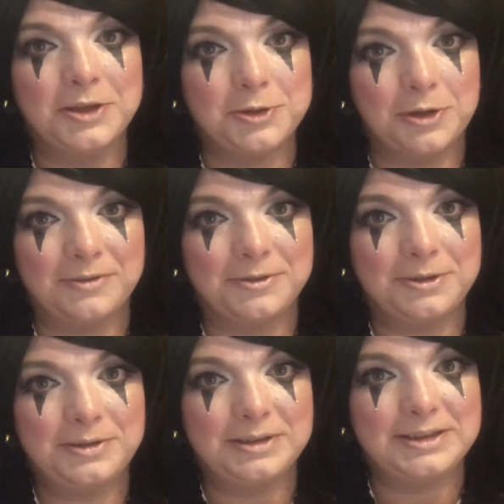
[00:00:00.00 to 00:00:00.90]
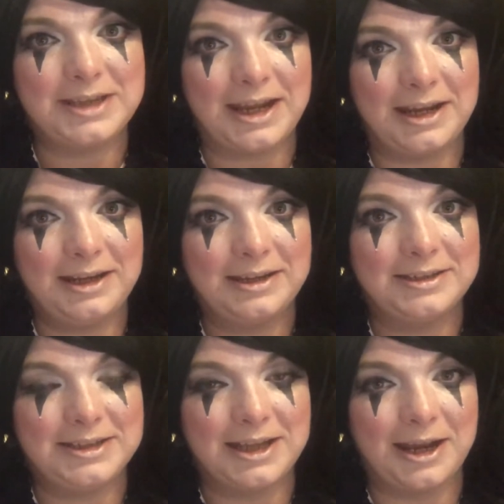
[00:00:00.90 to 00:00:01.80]
Joyful Day
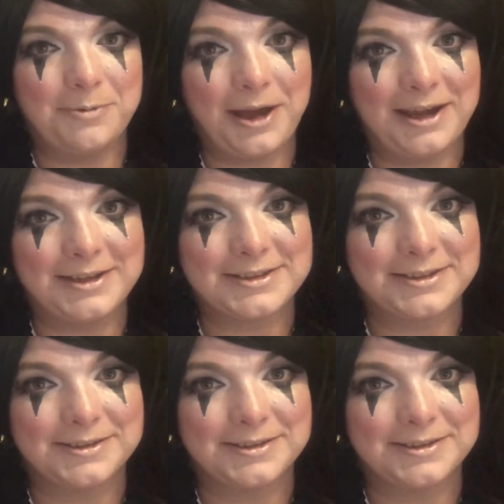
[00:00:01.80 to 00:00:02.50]
DIYs.